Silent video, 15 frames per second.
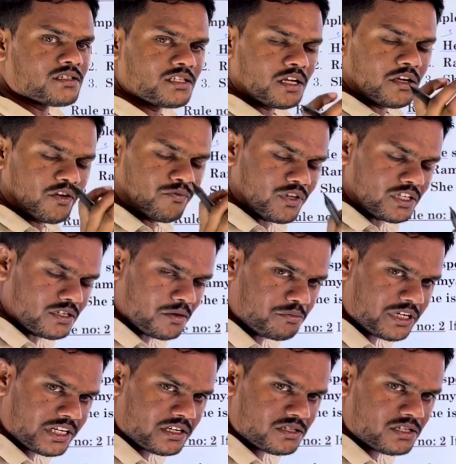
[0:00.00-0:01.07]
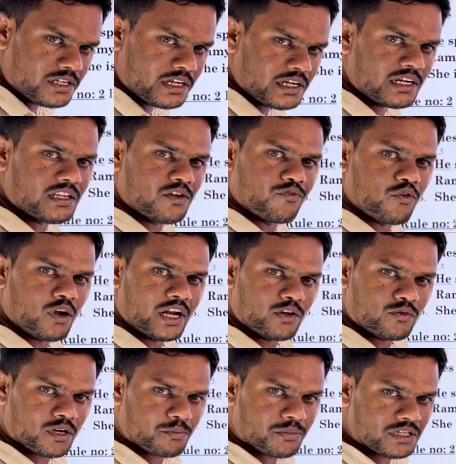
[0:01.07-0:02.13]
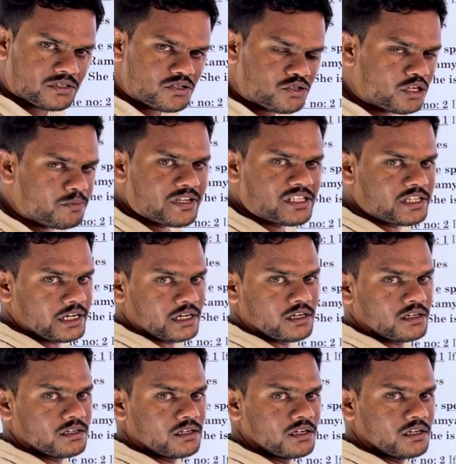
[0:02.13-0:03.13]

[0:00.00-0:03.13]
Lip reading: if the subject is singular, the following verb also should be singular.